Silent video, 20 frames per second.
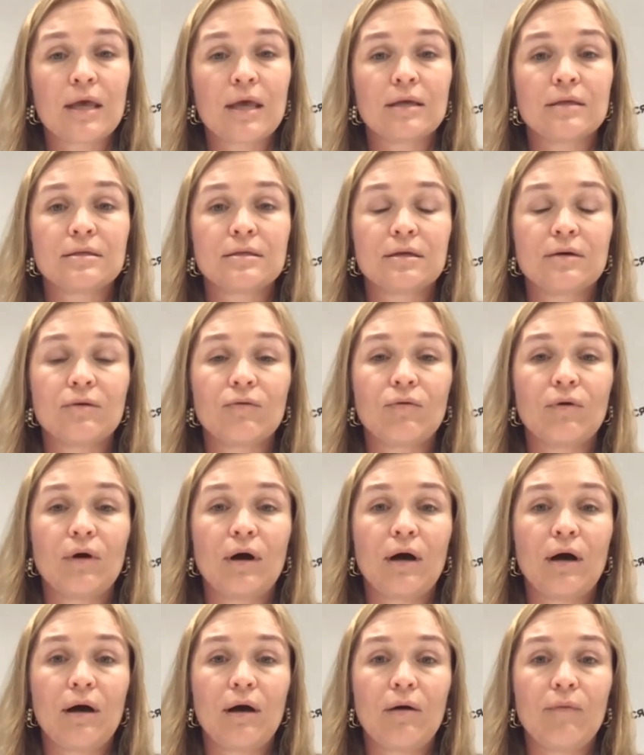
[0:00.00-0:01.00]
So
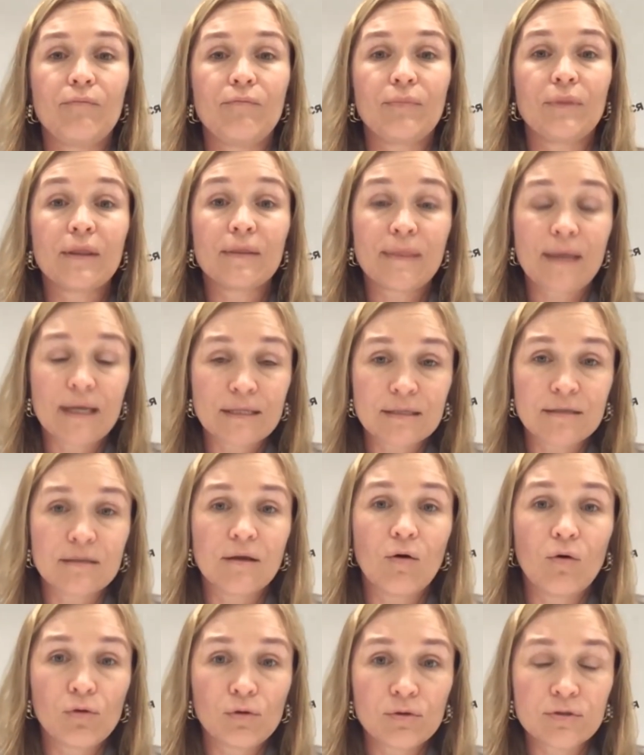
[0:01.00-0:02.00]
um, that
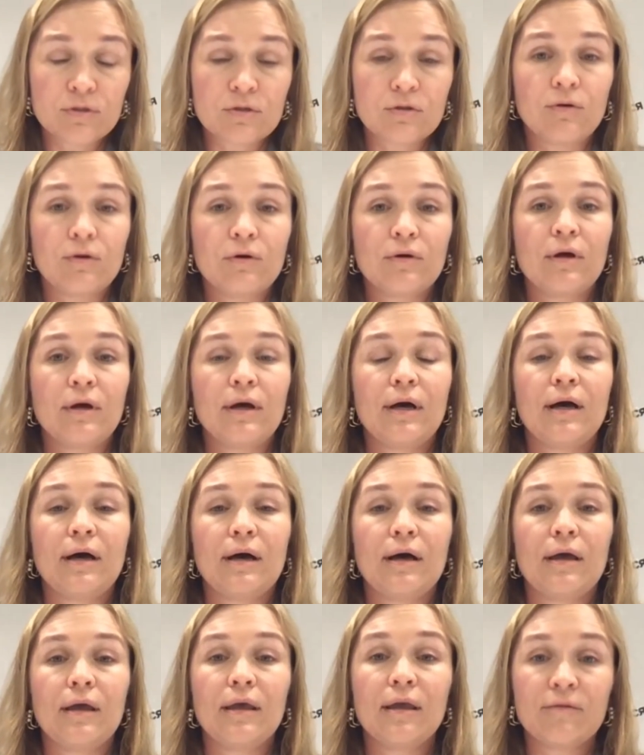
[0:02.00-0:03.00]
also
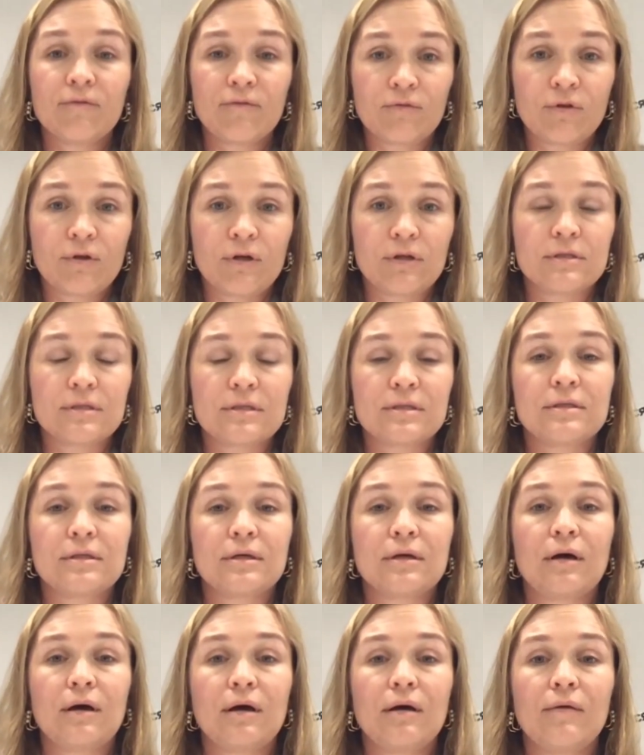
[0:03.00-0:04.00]
uh, influenced
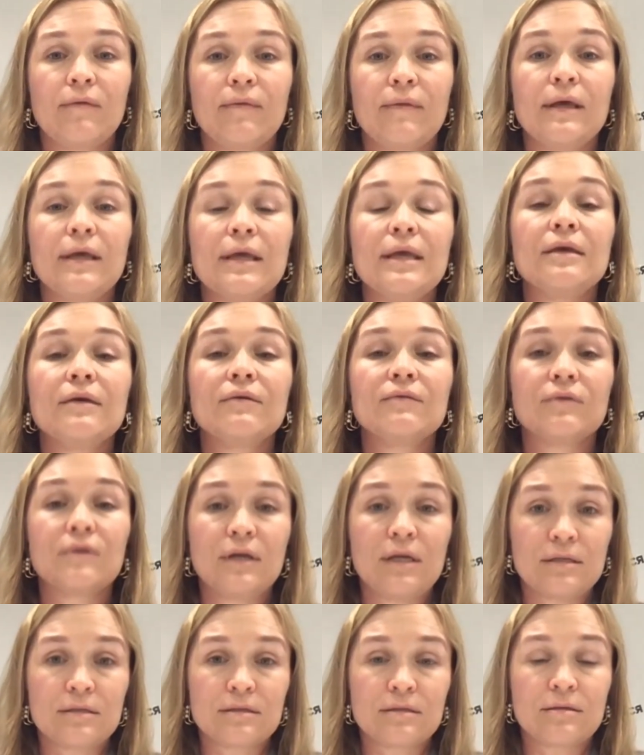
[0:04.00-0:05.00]
uh, the
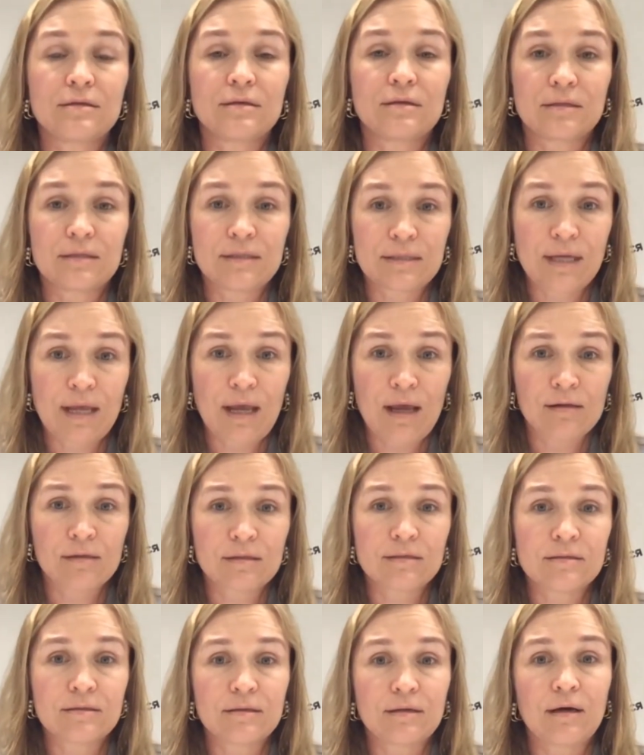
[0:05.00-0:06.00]
increased uh,
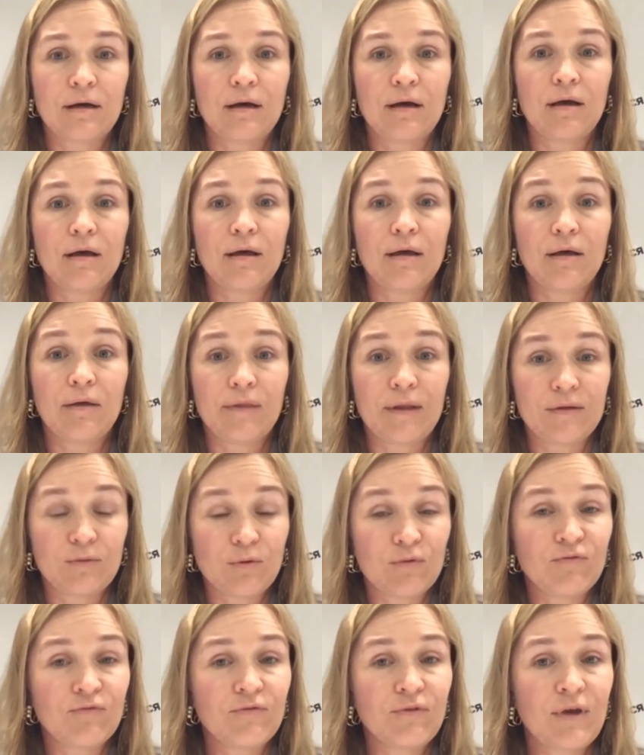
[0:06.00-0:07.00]
sales uh, uh, that we
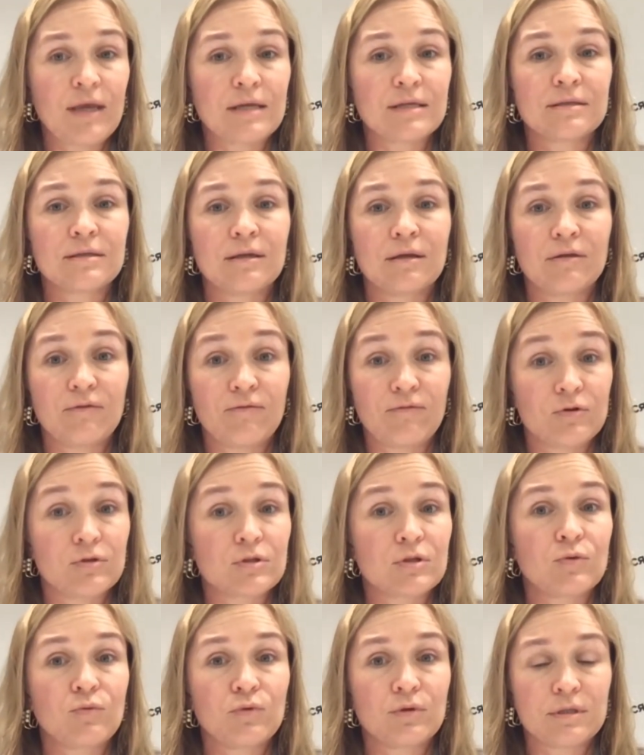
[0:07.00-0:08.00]
faced in the
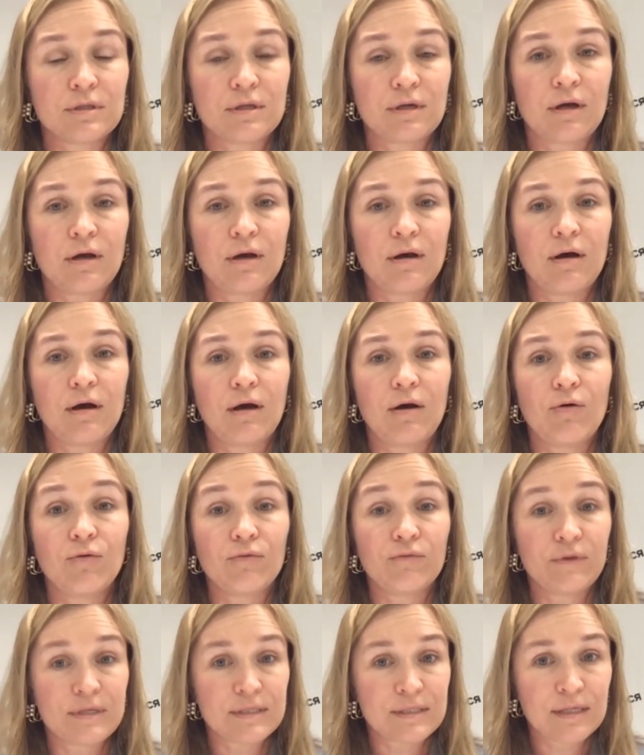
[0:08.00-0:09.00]
first quarter uh,
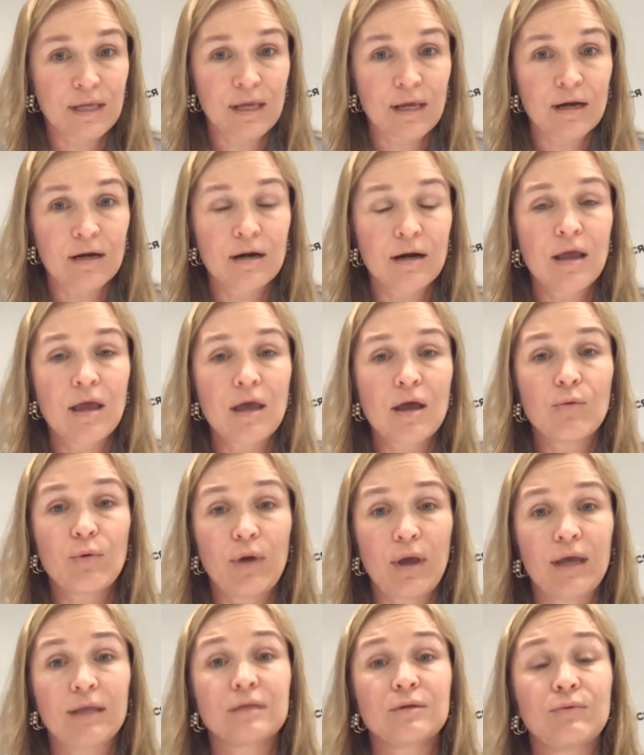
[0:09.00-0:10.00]
of this year. Right. We
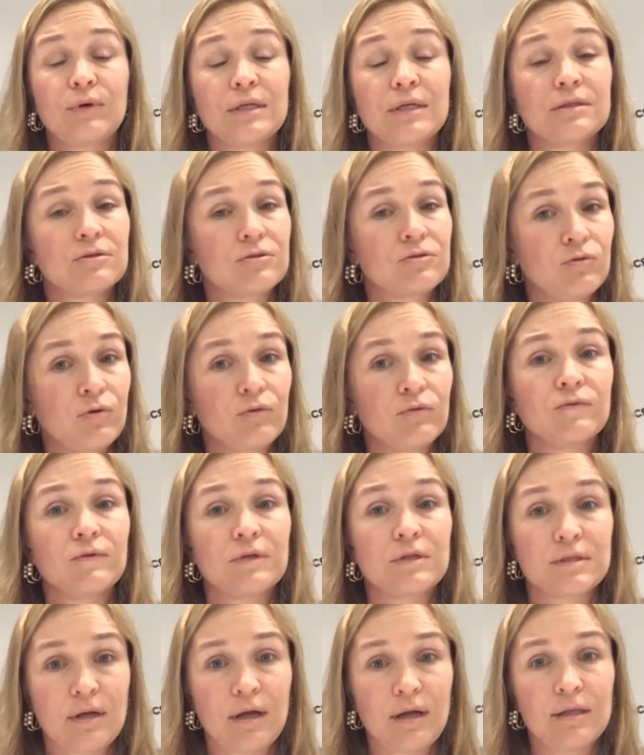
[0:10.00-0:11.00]
had quite strong
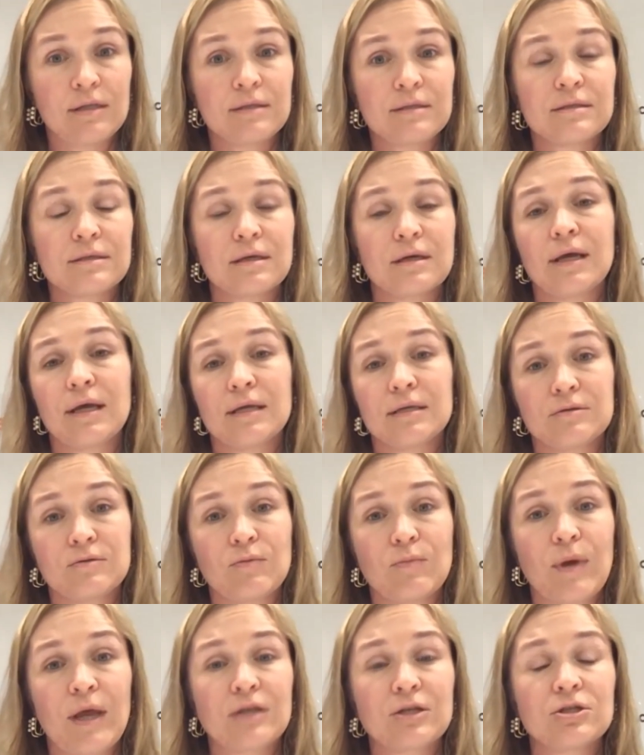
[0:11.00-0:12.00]
results, as you
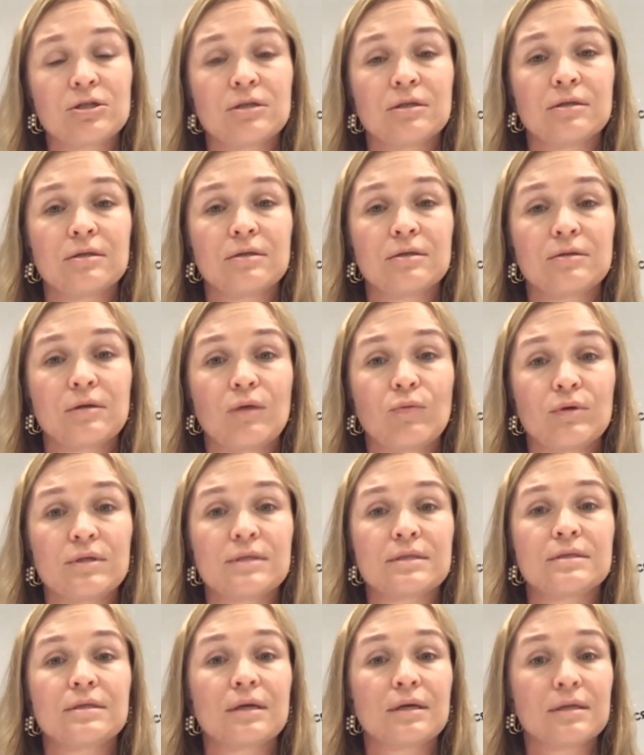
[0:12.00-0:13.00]
mentioned, with
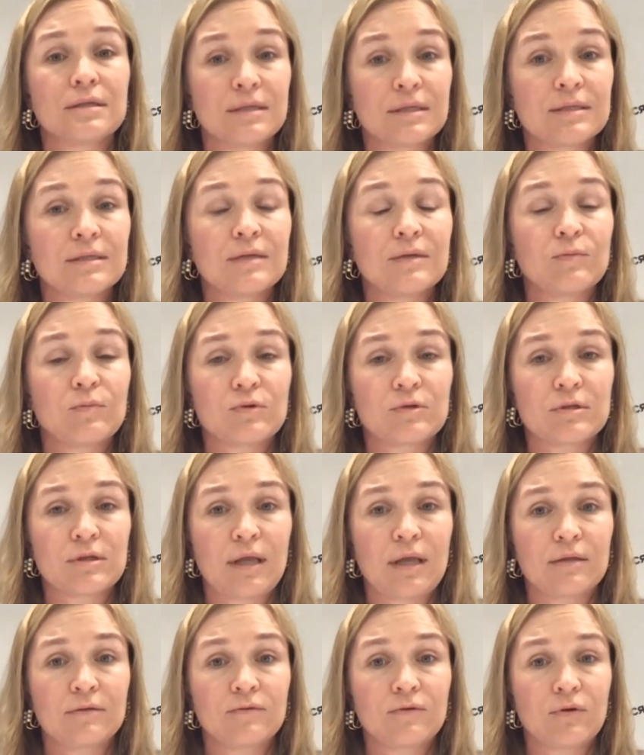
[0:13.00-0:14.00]

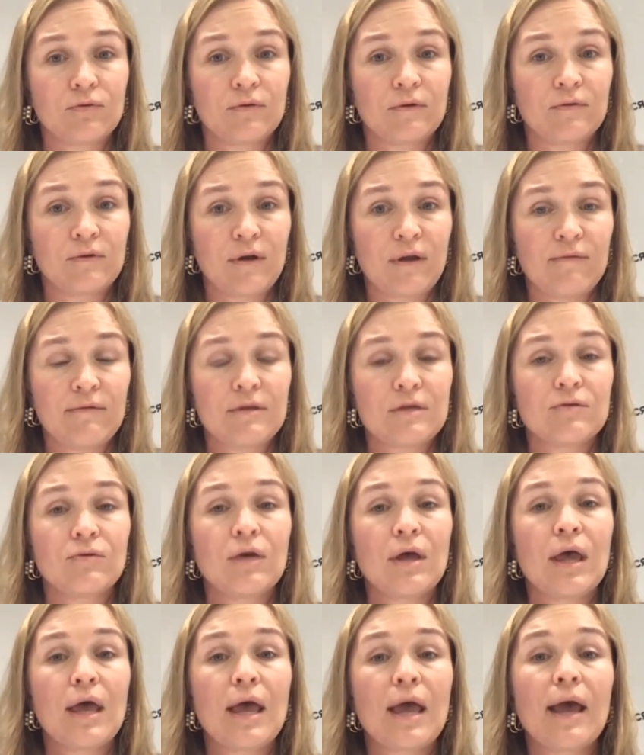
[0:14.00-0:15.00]
16% growth in
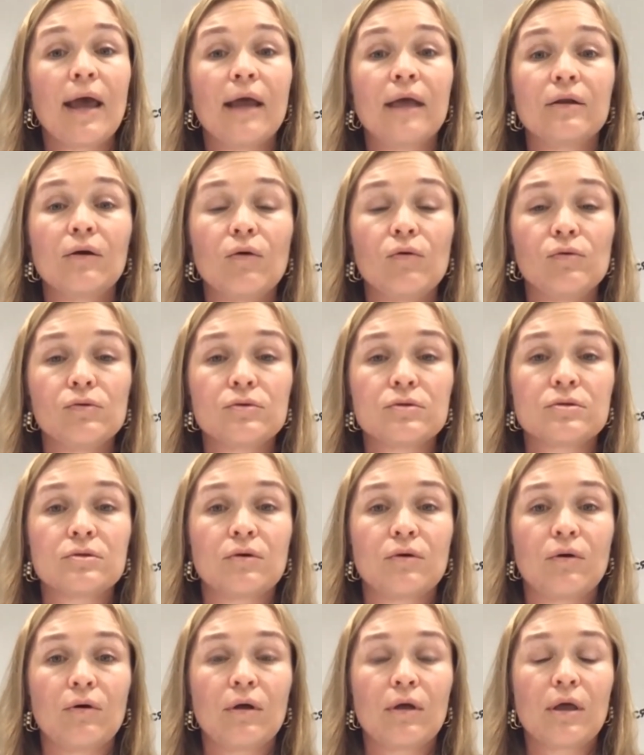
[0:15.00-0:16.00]
revenue right. and
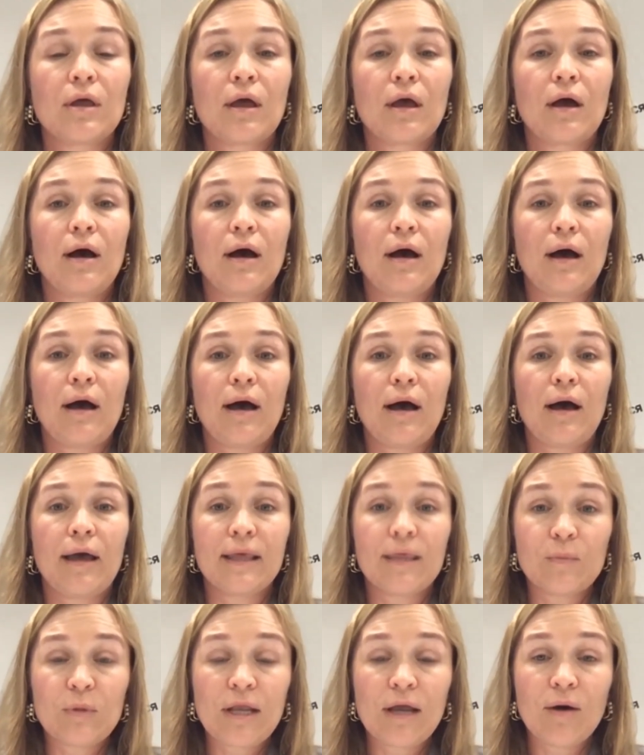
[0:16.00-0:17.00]
also uh,
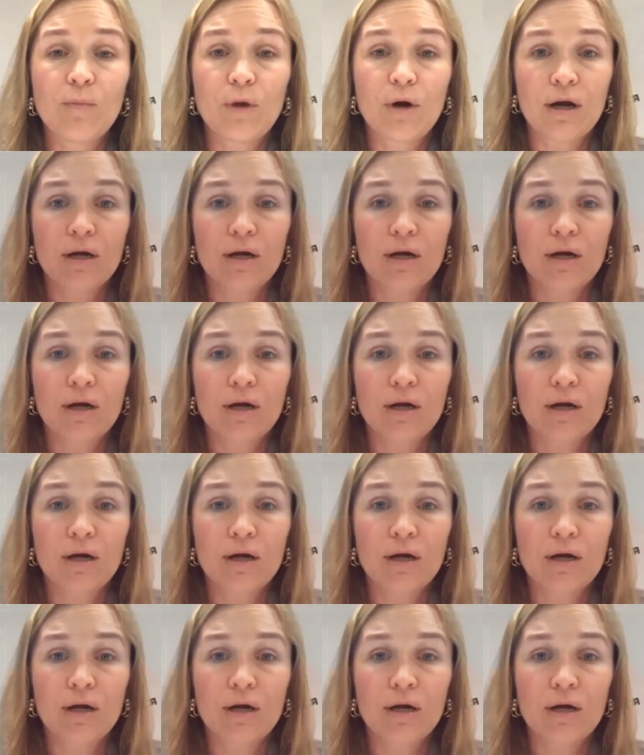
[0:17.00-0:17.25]
EBITDA